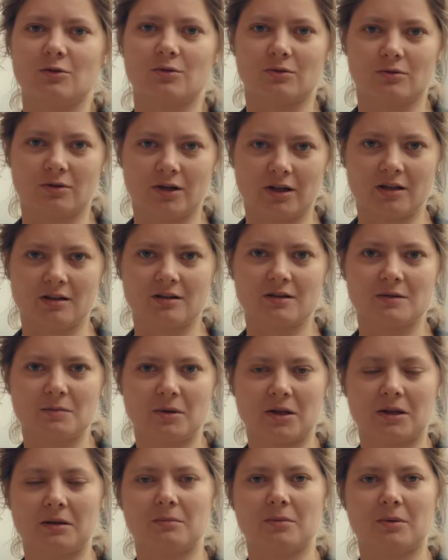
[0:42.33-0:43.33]

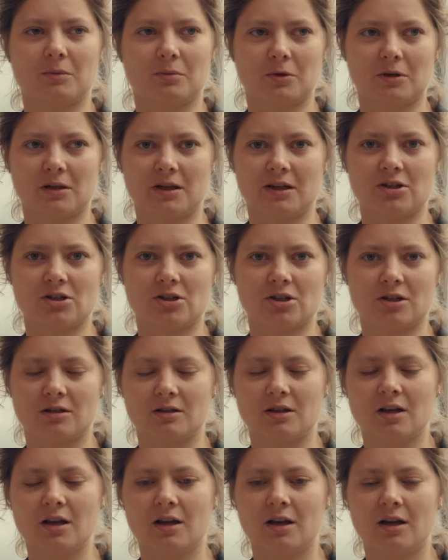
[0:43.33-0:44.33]
Ukrainian-speaking
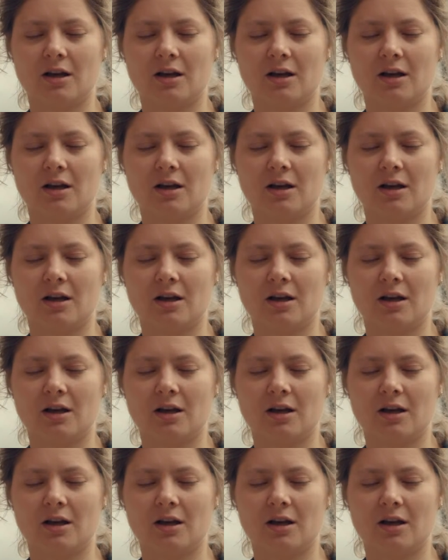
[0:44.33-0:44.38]
population,